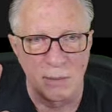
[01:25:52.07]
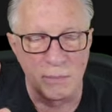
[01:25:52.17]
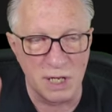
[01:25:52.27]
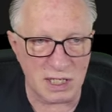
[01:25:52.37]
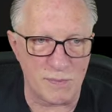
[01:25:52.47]

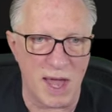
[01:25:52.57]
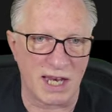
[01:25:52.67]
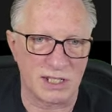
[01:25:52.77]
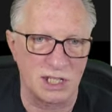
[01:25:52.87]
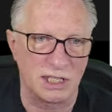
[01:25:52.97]

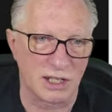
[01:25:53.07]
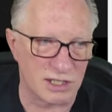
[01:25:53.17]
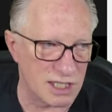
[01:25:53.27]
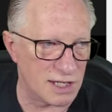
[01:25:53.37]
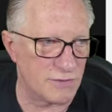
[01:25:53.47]
mismanaging their
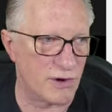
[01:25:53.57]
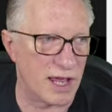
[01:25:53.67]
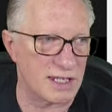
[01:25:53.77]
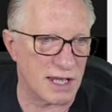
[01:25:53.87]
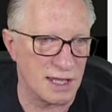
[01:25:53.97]
seed
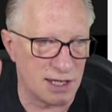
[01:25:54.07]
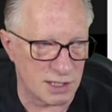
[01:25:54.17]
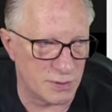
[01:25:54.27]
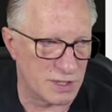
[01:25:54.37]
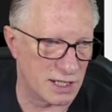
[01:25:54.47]
phrase, and
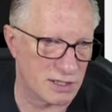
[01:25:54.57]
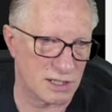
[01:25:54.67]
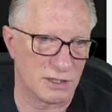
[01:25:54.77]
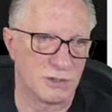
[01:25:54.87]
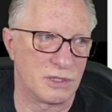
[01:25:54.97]
this was their
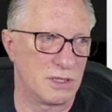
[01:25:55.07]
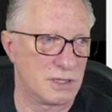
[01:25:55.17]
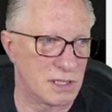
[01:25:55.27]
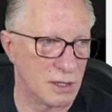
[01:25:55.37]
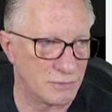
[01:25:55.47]
solution.
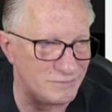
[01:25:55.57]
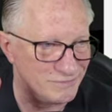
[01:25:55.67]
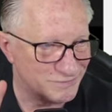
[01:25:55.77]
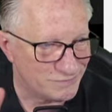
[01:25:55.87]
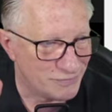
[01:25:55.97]
So
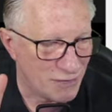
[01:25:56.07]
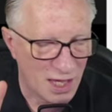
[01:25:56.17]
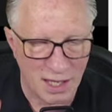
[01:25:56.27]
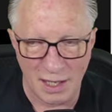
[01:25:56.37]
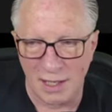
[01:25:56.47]

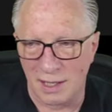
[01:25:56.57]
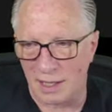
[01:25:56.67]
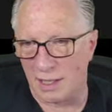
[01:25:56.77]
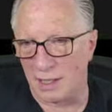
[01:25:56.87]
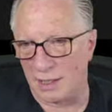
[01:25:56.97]

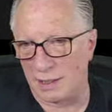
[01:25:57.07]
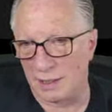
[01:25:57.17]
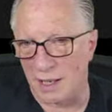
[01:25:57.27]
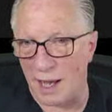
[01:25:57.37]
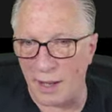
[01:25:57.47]

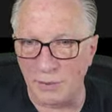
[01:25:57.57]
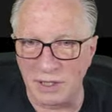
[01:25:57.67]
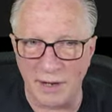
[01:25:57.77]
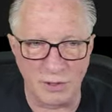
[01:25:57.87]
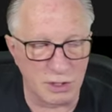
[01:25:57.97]
I would
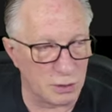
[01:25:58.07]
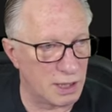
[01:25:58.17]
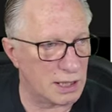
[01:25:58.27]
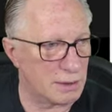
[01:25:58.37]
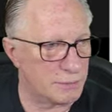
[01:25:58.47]
never do
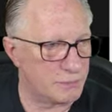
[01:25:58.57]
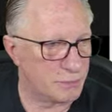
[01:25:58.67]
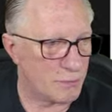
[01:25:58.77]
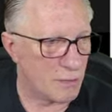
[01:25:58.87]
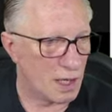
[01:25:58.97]
it,
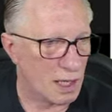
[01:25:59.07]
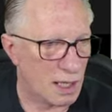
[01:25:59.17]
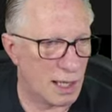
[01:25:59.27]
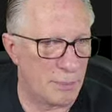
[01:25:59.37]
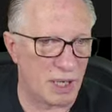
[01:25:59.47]

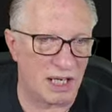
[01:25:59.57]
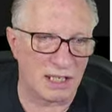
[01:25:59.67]
but it